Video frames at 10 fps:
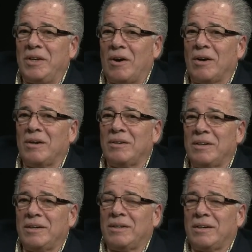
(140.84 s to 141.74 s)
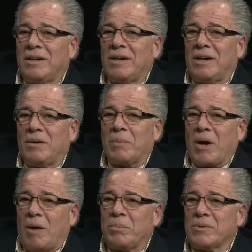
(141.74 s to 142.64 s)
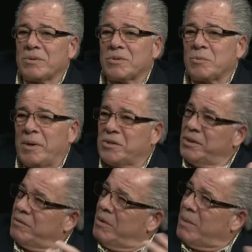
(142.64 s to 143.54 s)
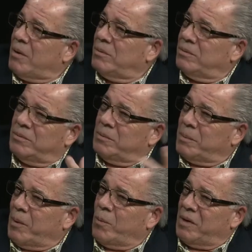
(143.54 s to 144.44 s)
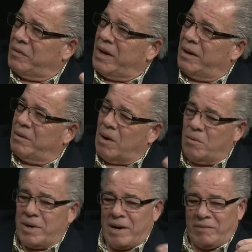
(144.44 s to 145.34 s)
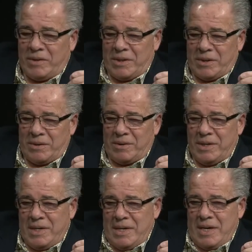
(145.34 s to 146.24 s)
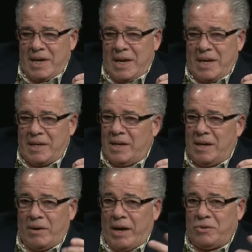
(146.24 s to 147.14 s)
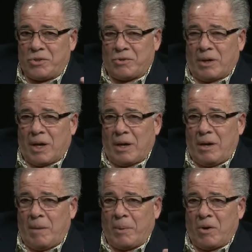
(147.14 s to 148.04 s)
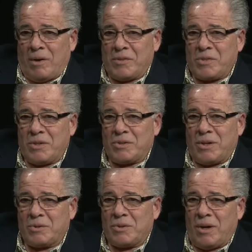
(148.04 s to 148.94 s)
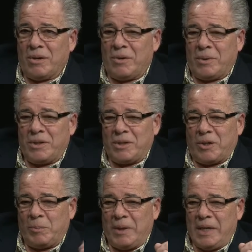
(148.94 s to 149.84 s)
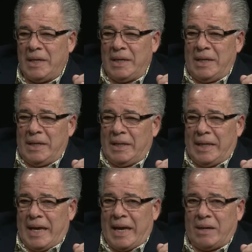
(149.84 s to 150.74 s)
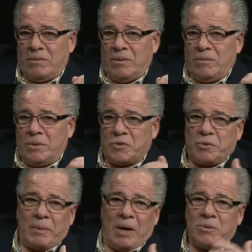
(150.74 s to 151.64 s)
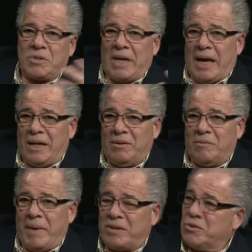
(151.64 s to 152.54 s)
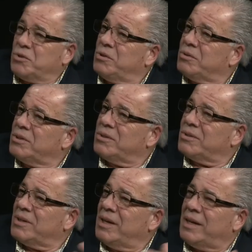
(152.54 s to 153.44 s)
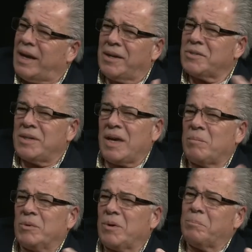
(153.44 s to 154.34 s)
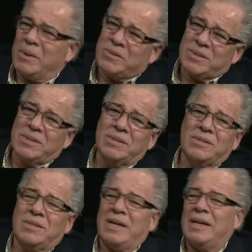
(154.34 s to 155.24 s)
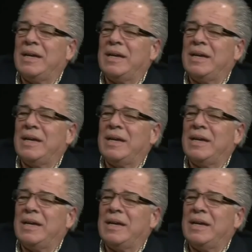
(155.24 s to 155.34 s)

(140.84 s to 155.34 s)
young um, couples, especially if I'm out, yep. my wife and I are out having dinner. And uh, I just struck a, up a conversation not too long ago with a gentleman that was from outside of Massachusetts. And I guess he came here on business mm-hmm. and